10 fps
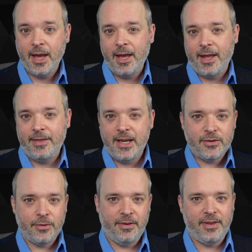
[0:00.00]
These
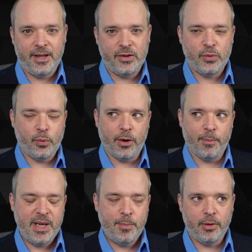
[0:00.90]
are the things where
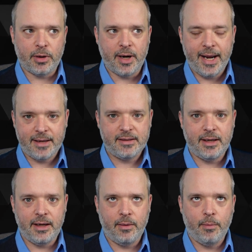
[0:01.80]
people are
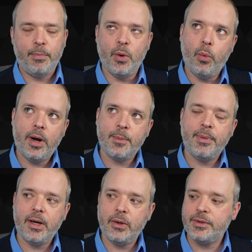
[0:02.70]
asking, but what
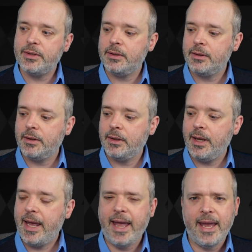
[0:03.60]
about,
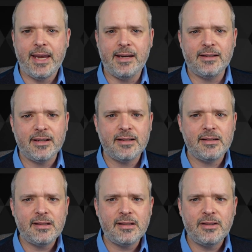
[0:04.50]
hey, do
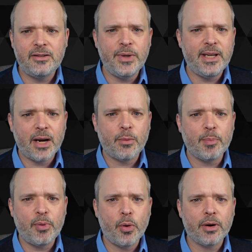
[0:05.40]
we get a
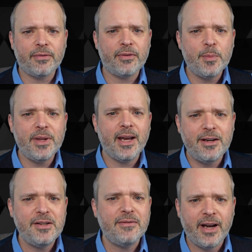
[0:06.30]
report from the
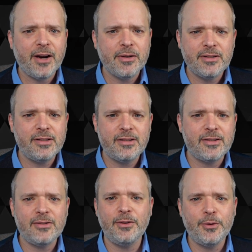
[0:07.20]
antivirus
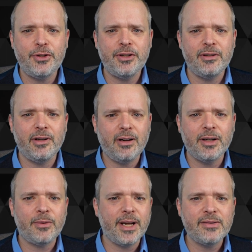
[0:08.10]
solution on
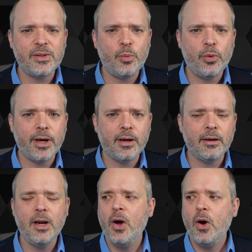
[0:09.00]

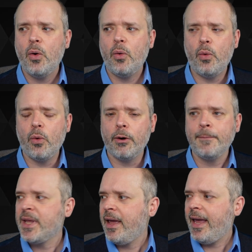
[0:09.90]
ransomware? Or,
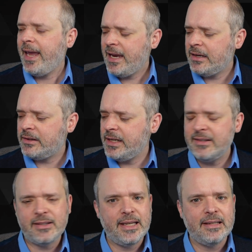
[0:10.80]
hey,
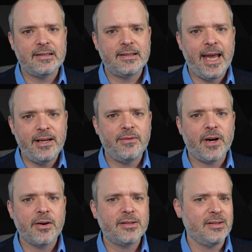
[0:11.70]
is
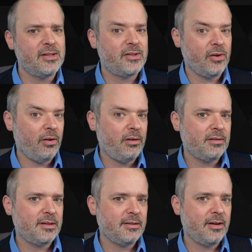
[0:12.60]
antivirus
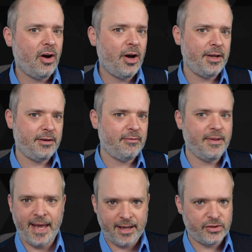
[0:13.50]
installed on
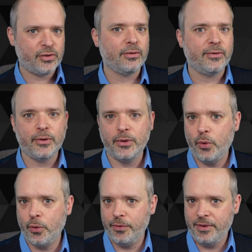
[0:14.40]
that server
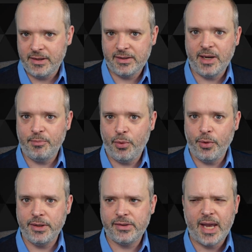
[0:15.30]
or these
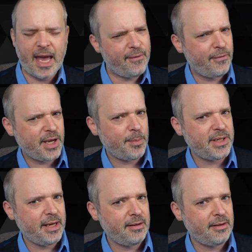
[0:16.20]
endpoints? Have we
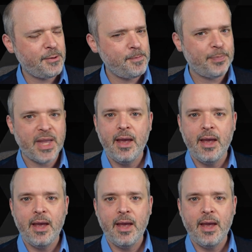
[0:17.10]
updated them?